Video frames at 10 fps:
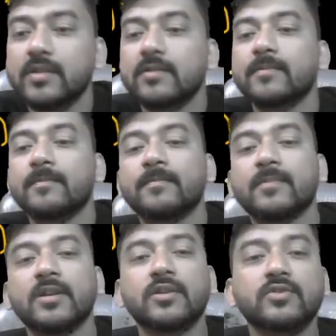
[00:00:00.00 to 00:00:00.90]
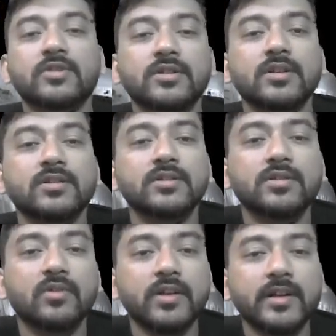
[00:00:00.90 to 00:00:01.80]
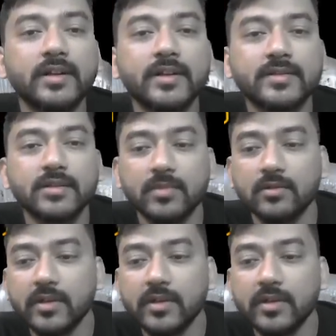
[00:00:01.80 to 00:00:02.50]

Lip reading: So this is the only integration value.